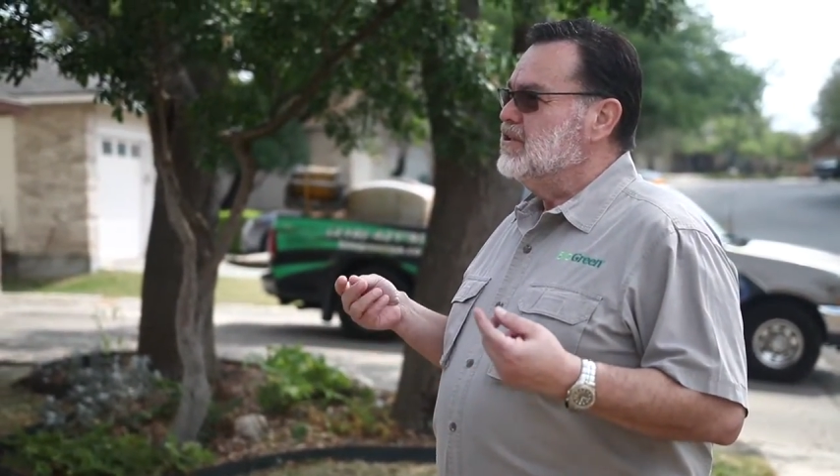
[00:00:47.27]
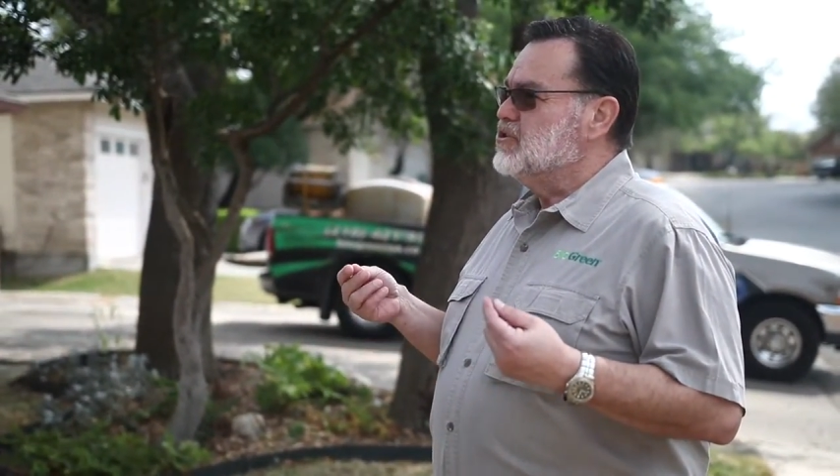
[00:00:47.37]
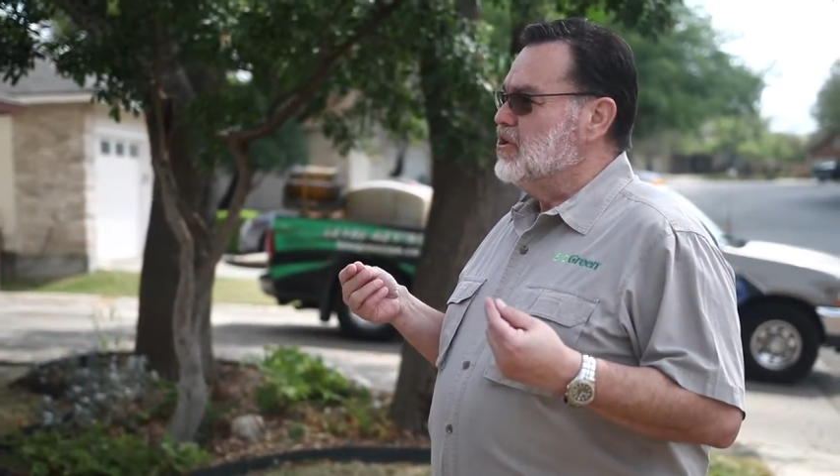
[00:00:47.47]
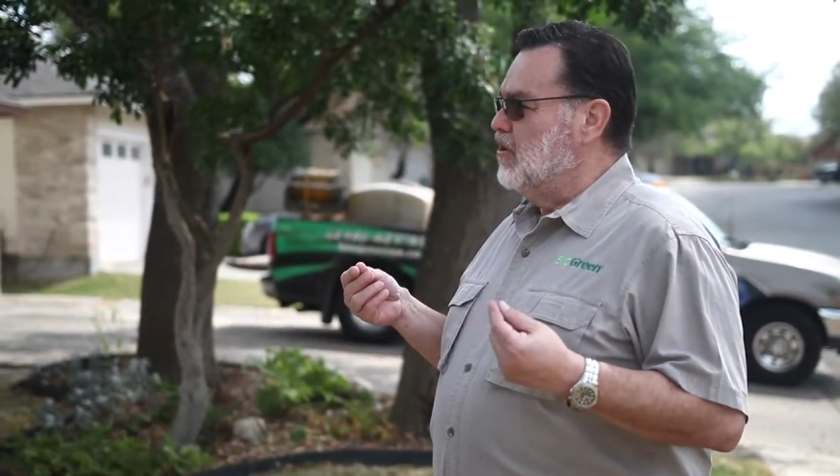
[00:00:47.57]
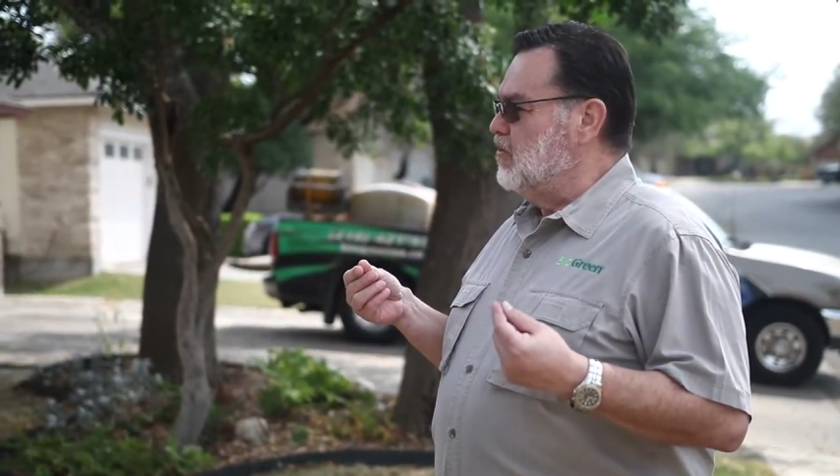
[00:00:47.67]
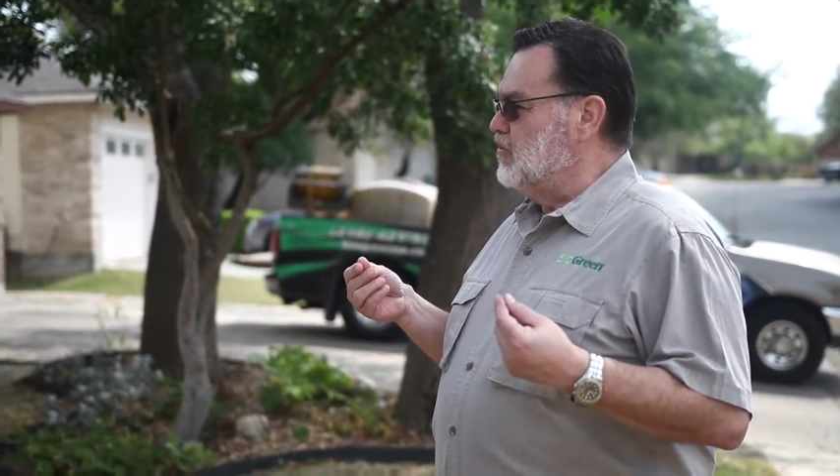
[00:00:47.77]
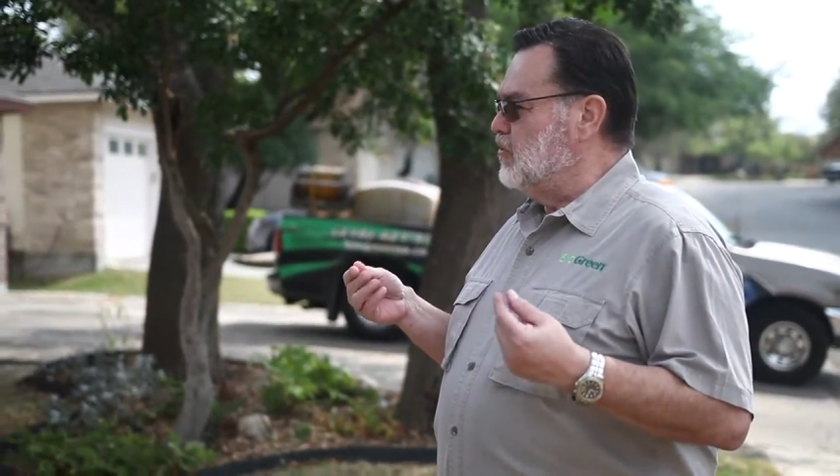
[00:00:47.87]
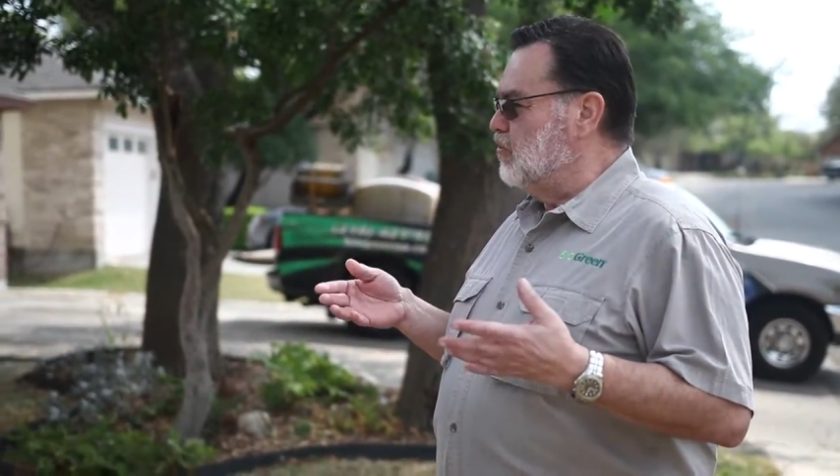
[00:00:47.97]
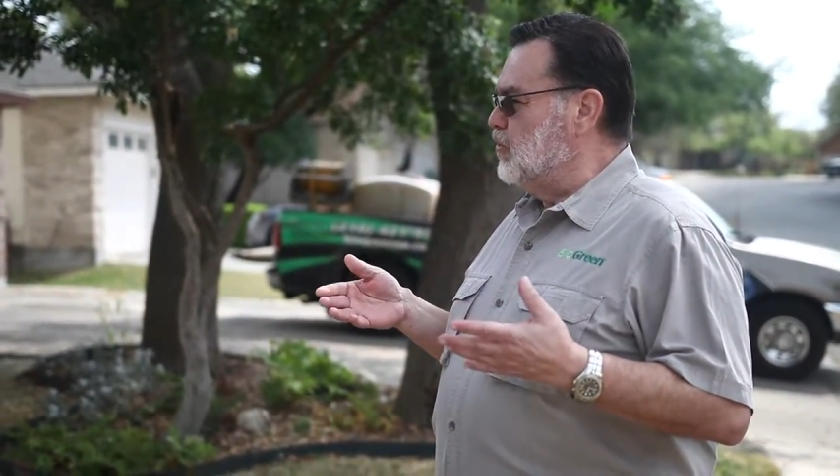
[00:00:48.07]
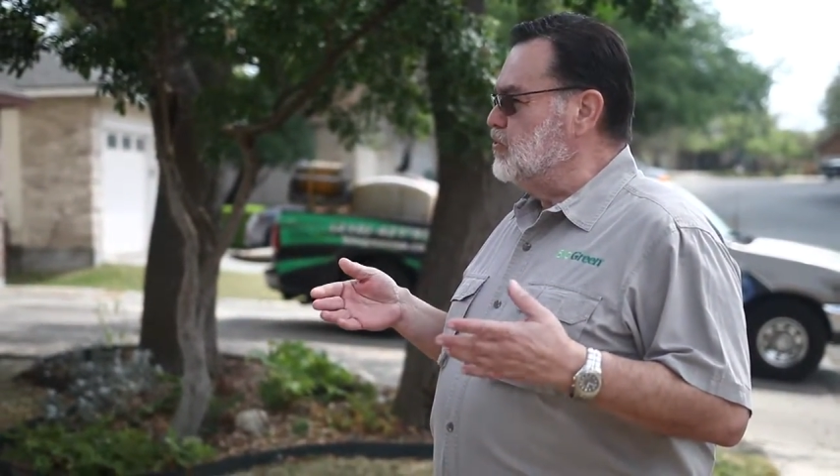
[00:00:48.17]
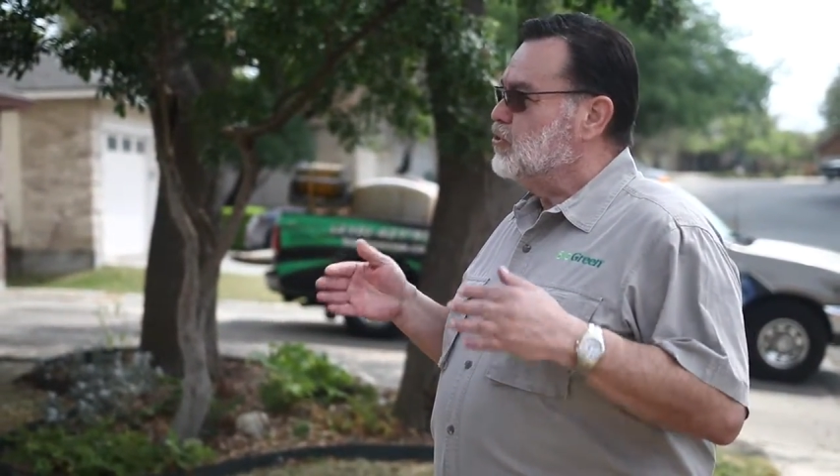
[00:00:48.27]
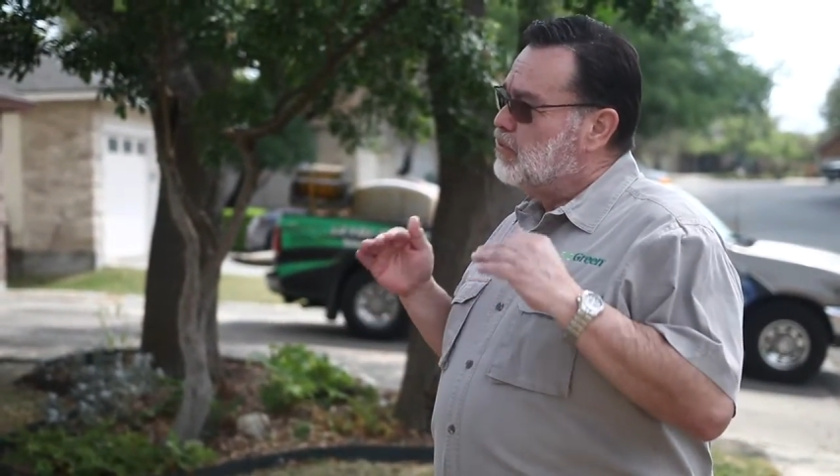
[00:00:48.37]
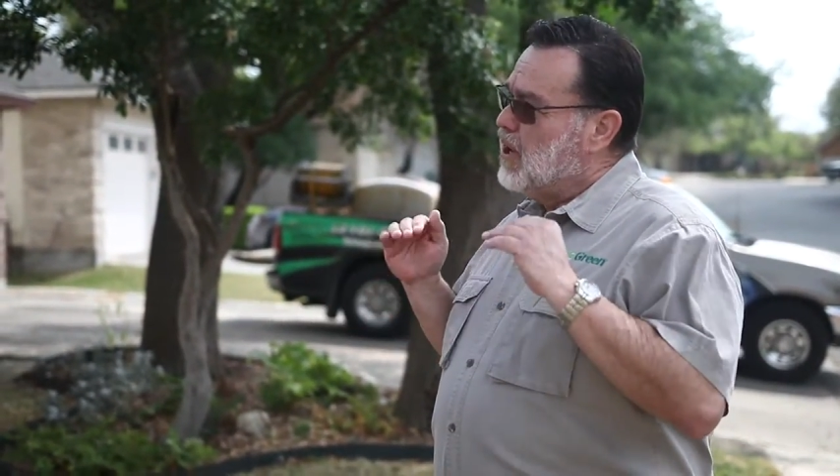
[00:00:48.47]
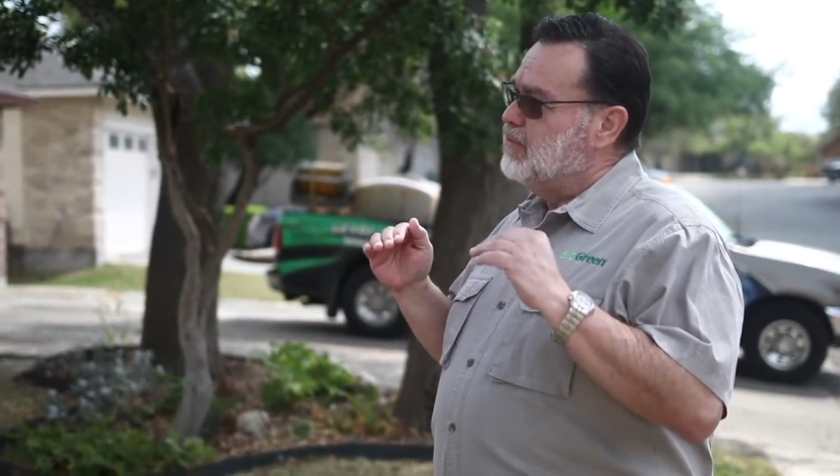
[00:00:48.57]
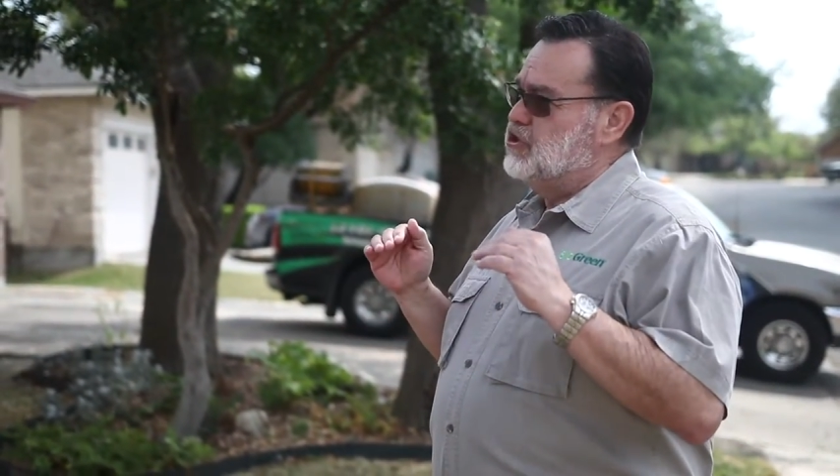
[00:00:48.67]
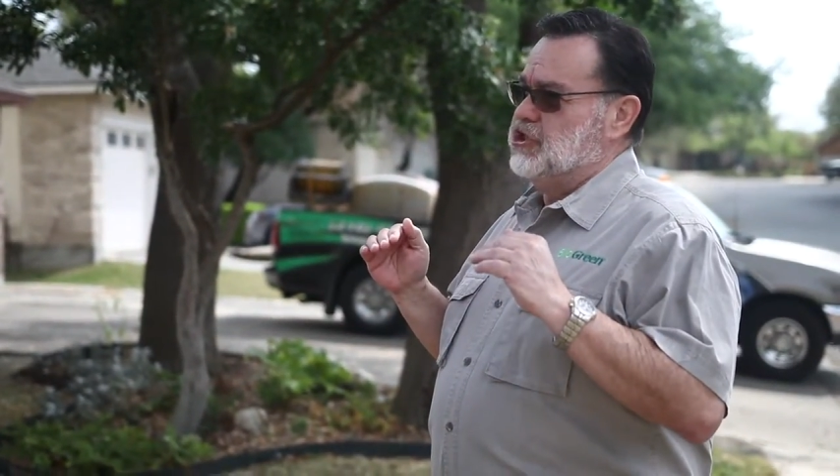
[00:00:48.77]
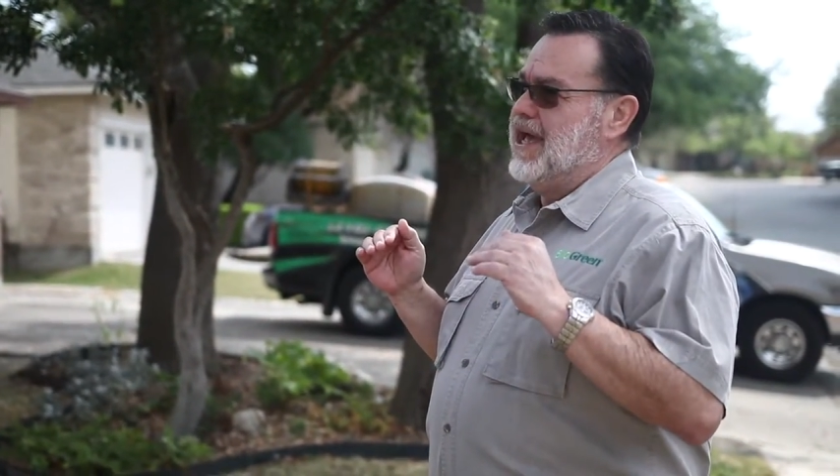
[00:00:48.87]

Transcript: so the roots are probably